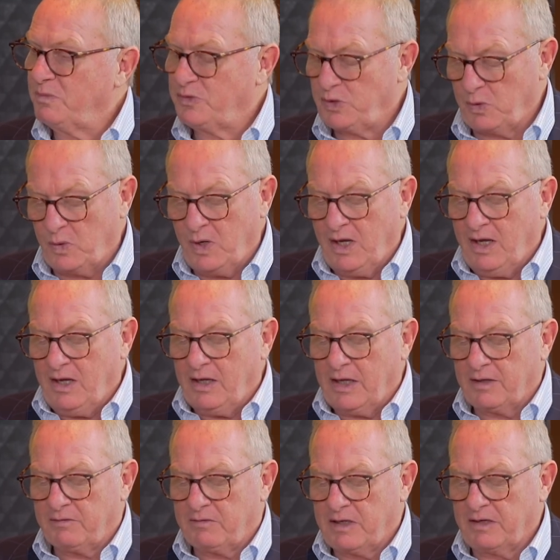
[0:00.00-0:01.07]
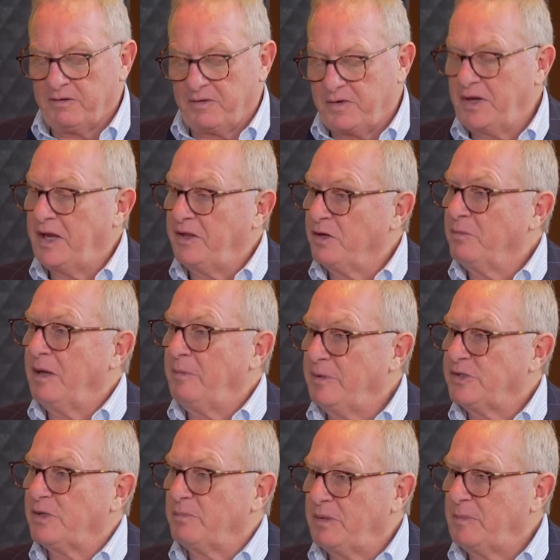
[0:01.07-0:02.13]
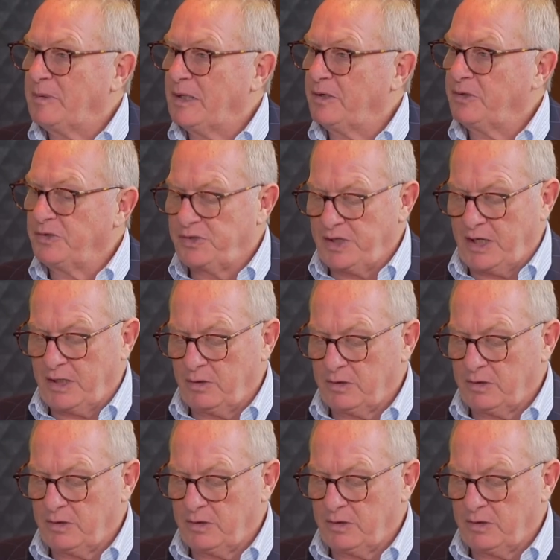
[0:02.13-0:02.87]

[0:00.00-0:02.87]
So at the end of the day, there may be some people out there saying,